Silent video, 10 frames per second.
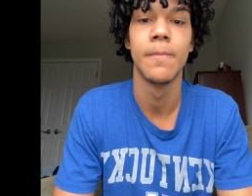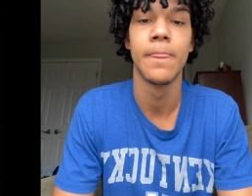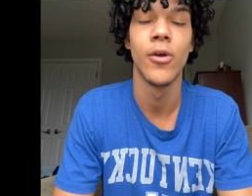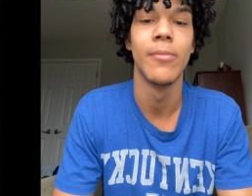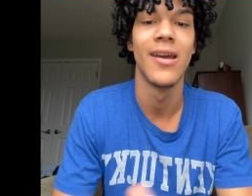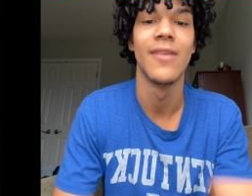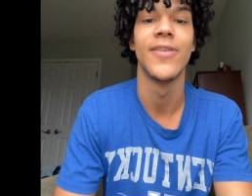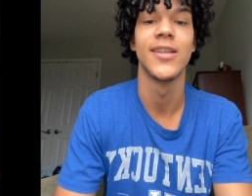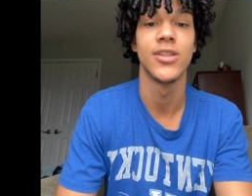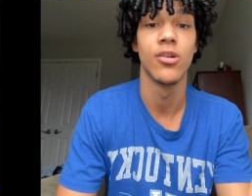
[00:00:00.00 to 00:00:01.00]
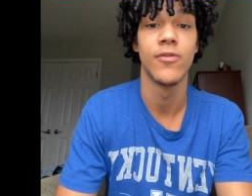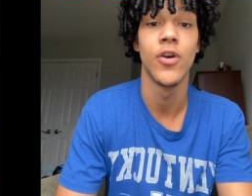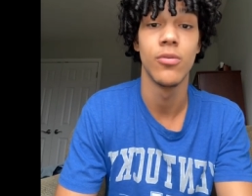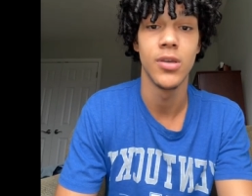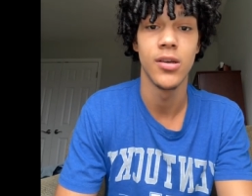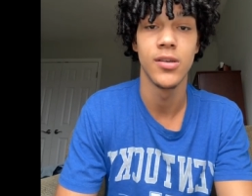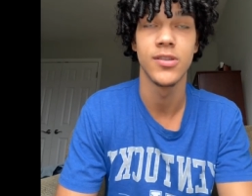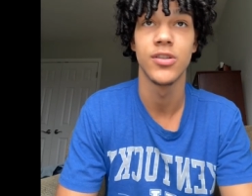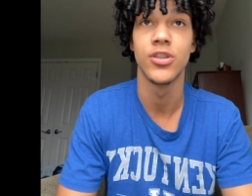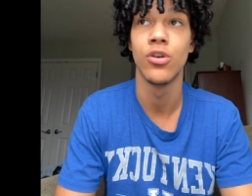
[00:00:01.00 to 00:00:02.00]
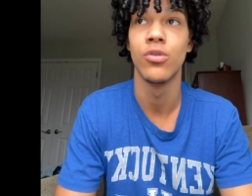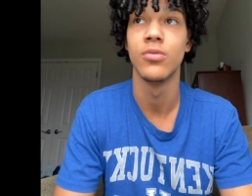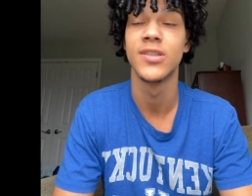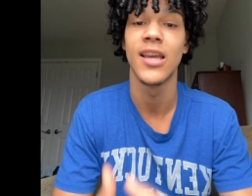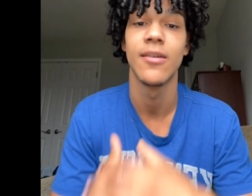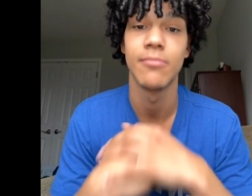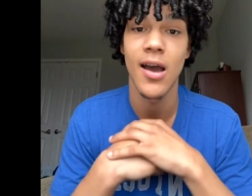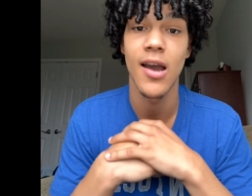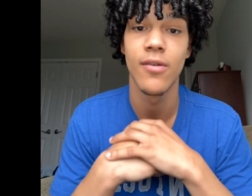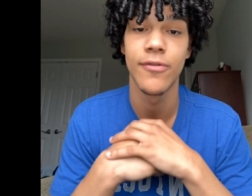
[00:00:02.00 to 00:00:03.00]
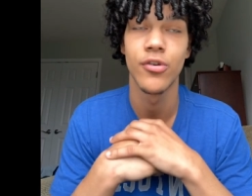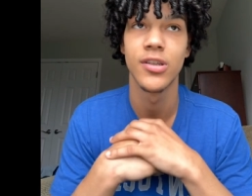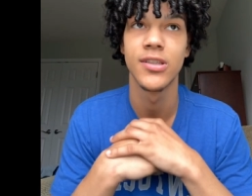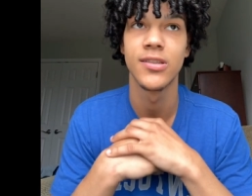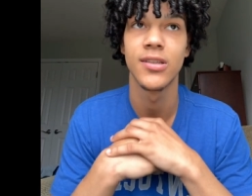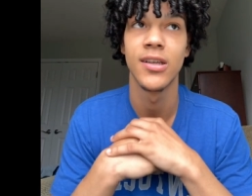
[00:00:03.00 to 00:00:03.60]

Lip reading: manifest their phobias. So say mine, for instance,